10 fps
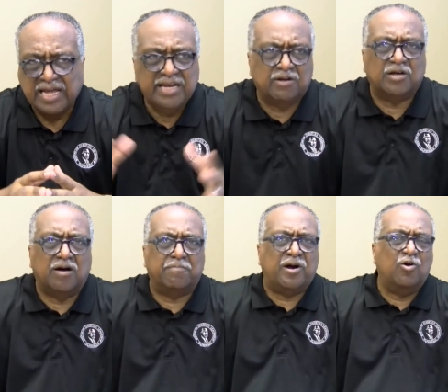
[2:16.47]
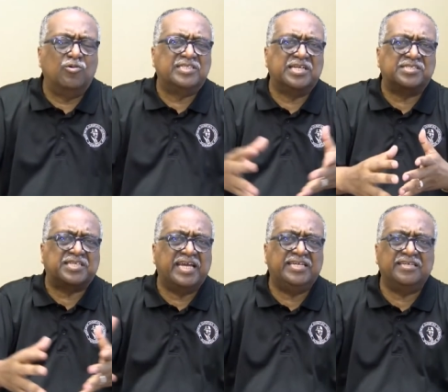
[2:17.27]
And a, a poll was
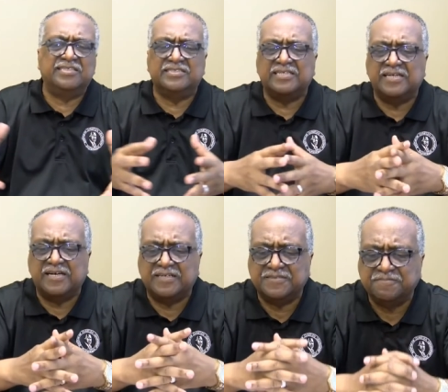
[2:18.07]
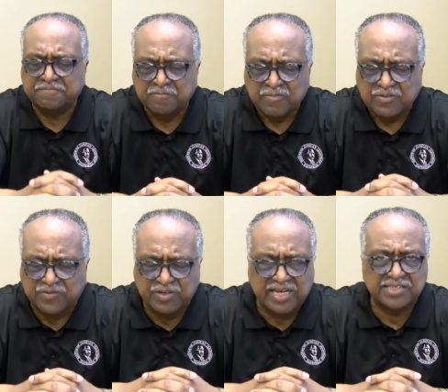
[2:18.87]
just taken uh, a
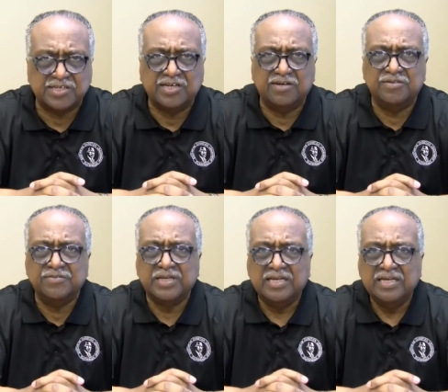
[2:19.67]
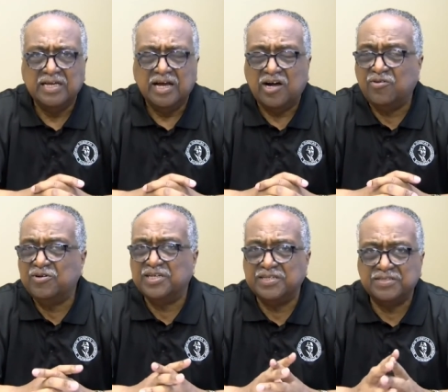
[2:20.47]
few days ago.
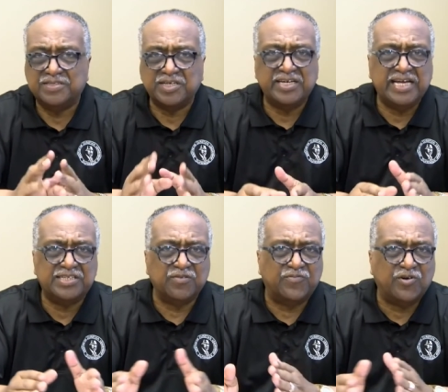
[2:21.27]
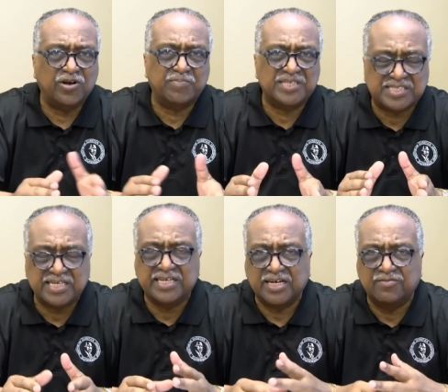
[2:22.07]
Only thirty-eight to forty
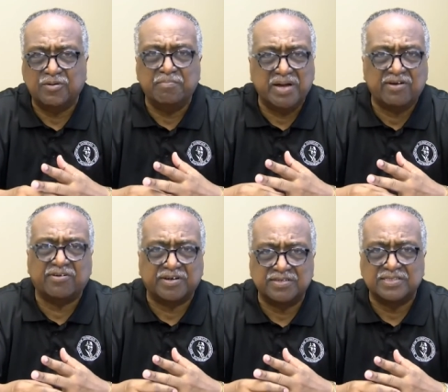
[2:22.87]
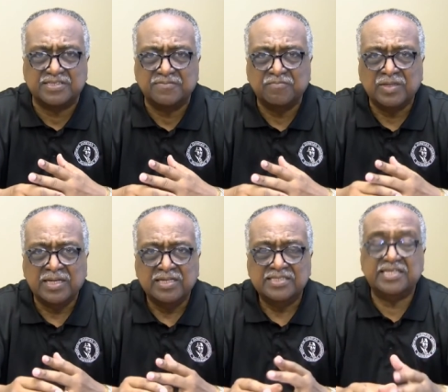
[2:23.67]
percent of Americans
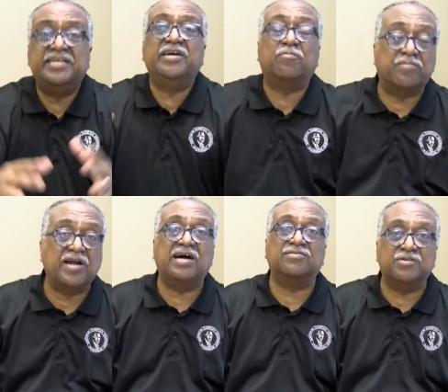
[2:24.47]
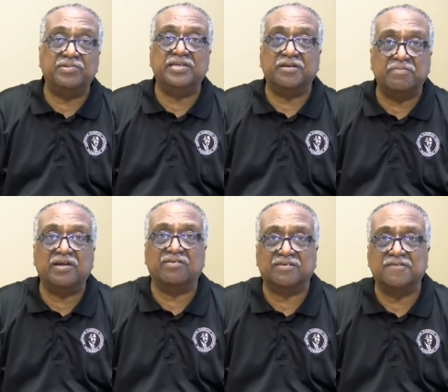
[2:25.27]
said they are proud to be an
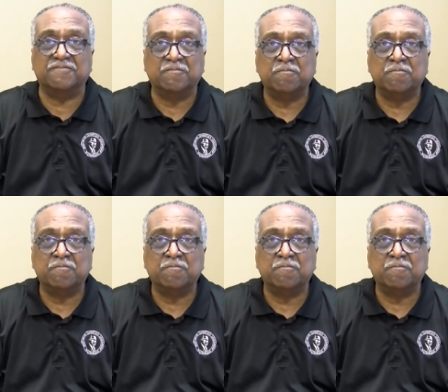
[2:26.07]
American.